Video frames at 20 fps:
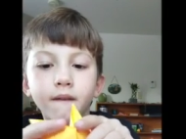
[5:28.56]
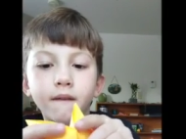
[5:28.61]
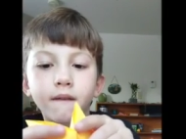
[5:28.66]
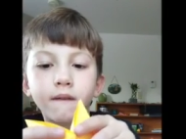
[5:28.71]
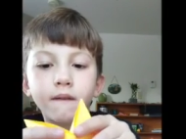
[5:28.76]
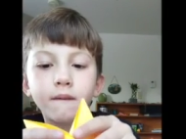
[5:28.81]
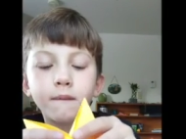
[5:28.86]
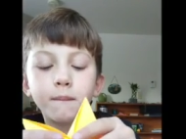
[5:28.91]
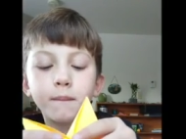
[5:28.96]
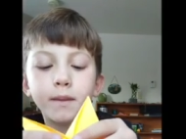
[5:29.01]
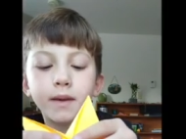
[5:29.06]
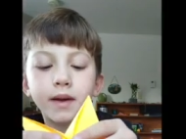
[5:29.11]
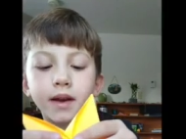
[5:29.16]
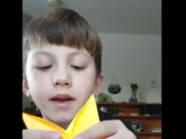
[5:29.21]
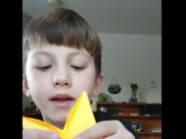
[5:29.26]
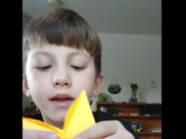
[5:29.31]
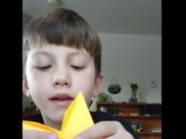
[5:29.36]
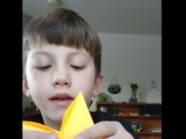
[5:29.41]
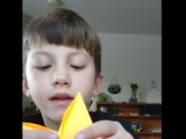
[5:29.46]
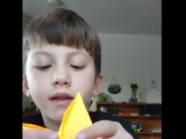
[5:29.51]
open
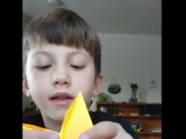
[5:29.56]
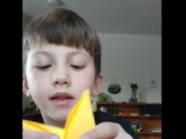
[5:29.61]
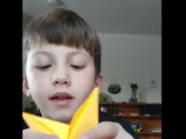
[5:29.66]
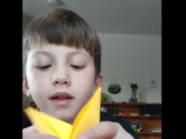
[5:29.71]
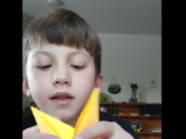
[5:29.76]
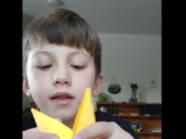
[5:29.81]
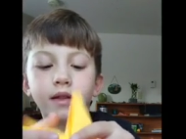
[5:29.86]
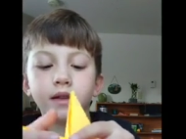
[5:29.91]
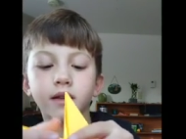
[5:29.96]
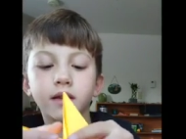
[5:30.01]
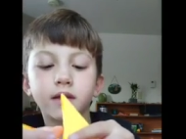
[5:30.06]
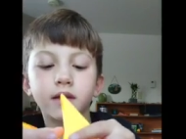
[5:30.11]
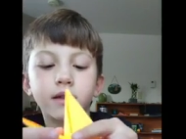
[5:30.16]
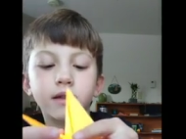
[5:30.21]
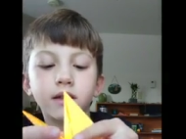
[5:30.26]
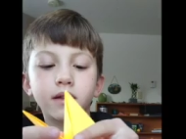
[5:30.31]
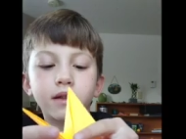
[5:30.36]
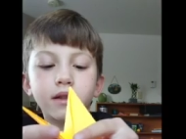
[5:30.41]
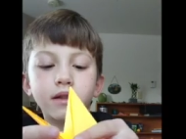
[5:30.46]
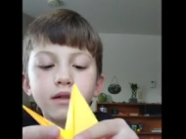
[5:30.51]
it like
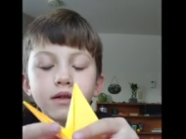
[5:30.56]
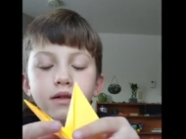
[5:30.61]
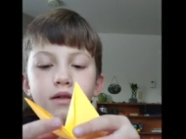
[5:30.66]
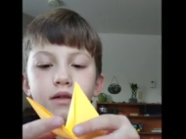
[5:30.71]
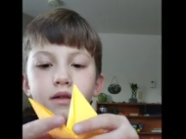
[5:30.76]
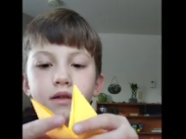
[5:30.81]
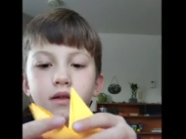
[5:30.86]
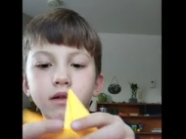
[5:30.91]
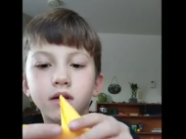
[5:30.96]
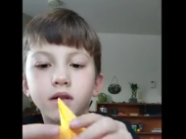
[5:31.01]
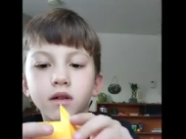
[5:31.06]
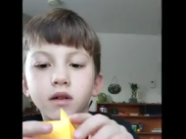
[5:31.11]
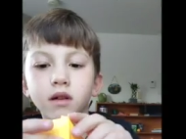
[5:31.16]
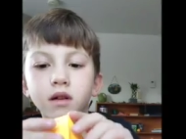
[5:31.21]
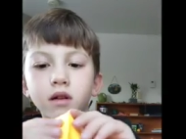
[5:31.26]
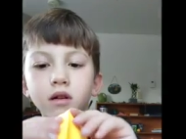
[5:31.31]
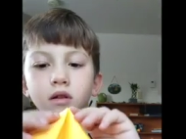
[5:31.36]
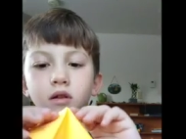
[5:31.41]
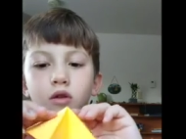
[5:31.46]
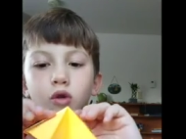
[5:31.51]
this.
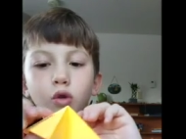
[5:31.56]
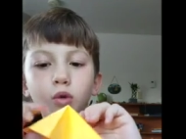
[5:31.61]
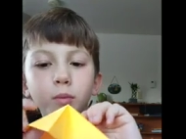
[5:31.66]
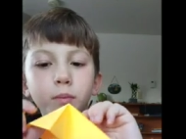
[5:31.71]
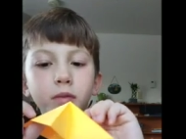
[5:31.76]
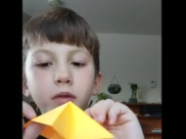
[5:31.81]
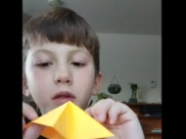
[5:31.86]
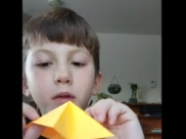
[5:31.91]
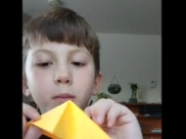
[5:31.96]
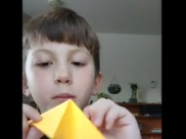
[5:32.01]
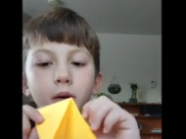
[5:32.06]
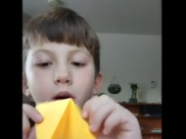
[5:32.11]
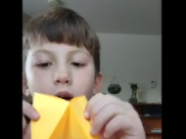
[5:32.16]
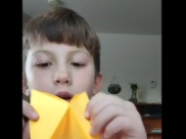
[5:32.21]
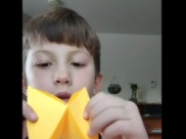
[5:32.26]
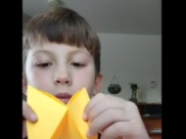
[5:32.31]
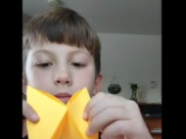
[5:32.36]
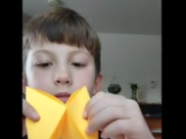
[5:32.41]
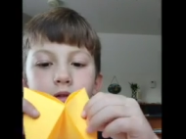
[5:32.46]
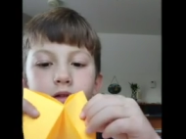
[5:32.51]
In the
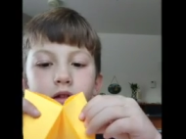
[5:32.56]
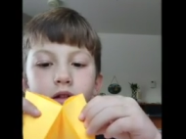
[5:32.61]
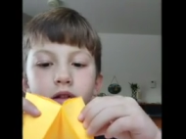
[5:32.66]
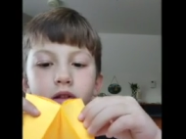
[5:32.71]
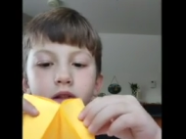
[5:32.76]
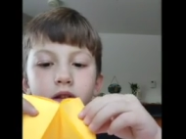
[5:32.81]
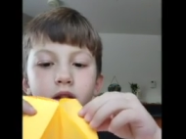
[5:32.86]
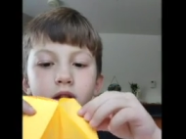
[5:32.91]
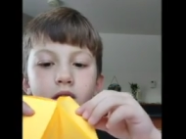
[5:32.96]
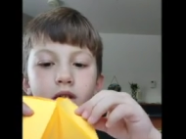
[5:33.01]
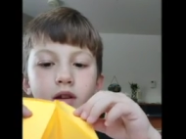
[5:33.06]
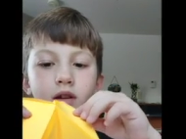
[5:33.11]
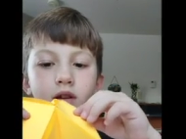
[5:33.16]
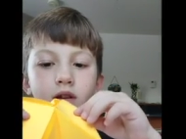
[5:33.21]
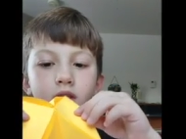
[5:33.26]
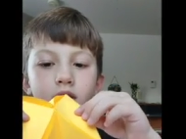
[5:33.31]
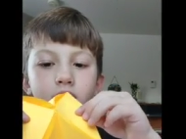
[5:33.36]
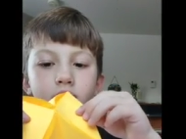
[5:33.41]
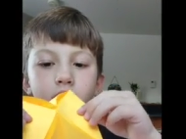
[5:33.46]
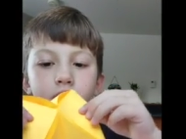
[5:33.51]
bottom slightly,
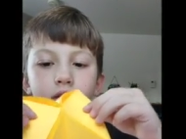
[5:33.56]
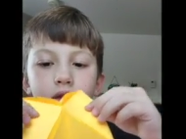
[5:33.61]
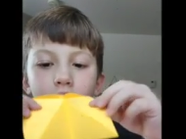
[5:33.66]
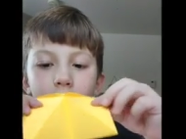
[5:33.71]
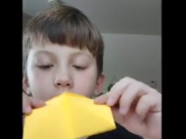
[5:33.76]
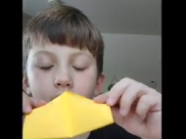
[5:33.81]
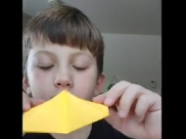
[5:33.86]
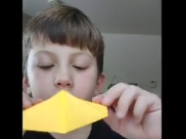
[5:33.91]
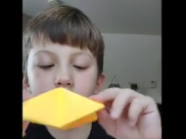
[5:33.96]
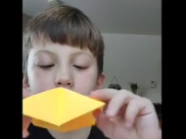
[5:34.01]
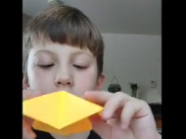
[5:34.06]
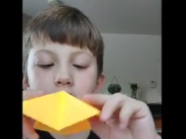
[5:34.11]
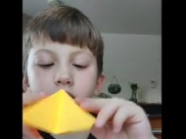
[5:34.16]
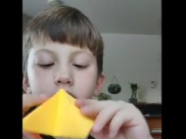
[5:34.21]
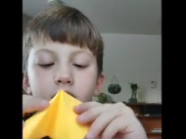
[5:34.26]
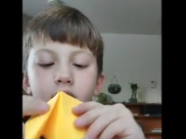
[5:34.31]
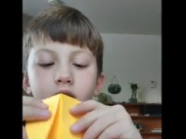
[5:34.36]
like this.